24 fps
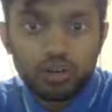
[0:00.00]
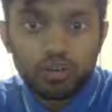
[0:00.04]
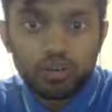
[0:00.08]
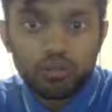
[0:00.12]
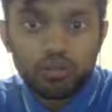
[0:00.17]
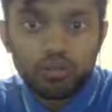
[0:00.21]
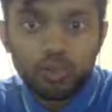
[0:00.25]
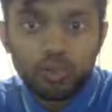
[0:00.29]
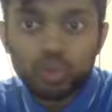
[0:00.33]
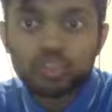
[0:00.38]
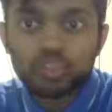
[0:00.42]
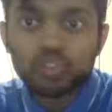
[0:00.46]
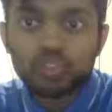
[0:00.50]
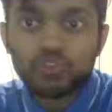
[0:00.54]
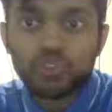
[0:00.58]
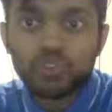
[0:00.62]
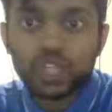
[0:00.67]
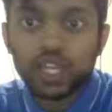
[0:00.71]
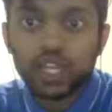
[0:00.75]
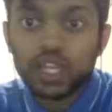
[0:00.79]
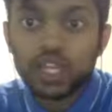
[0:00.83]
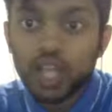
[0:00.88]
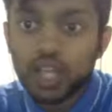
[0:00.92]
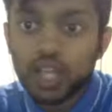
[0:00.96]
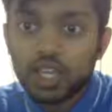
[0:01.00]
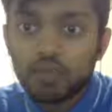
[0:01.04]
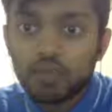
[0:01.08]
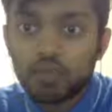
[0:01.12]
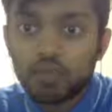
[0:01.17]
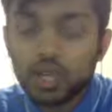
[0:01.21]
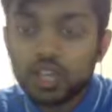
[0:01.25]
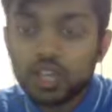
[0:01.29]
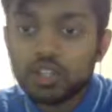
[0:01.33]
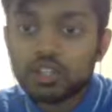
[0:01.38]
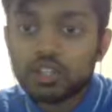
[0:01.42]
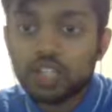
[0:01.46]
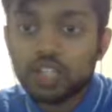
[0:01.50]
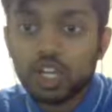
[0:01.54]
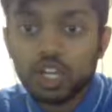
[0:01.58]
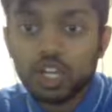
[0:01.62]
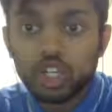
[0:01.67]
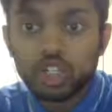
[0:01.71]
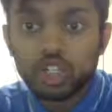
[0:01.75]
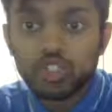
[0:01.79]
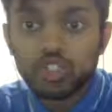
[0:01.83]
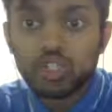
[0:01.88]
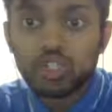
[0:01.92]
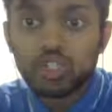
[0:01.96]
most of the attacking players are
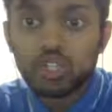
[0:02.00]
injured